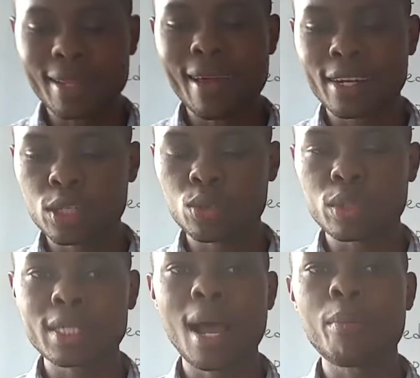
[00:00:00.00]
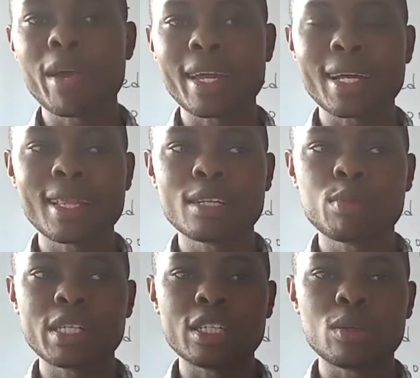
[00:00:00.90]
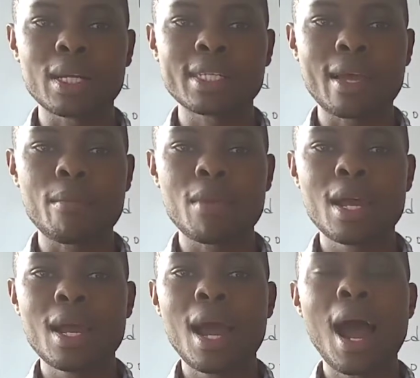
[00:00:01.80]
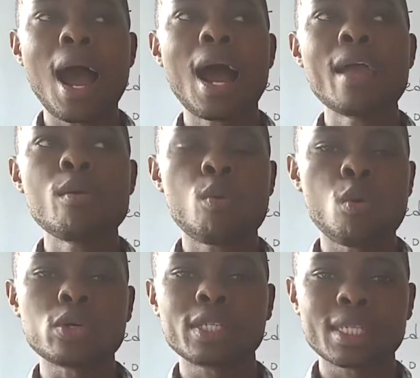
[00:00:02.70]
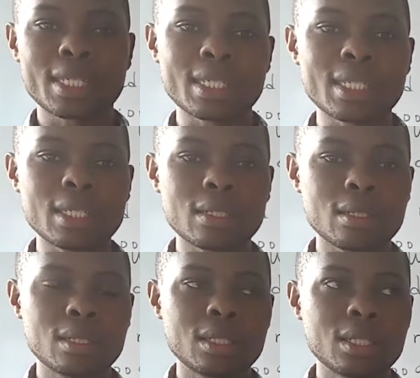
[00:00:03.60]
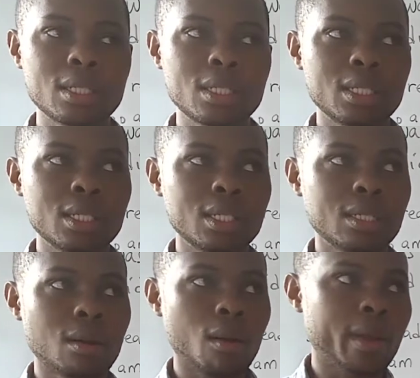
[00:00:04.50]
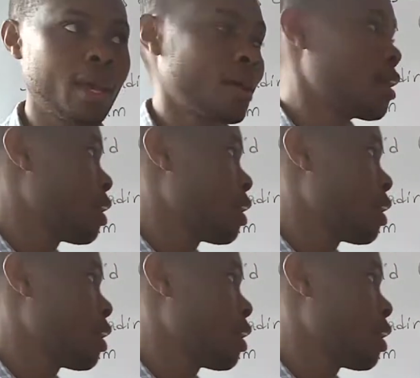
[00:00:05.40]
the action was happening at that particular time. I was reading. Okay?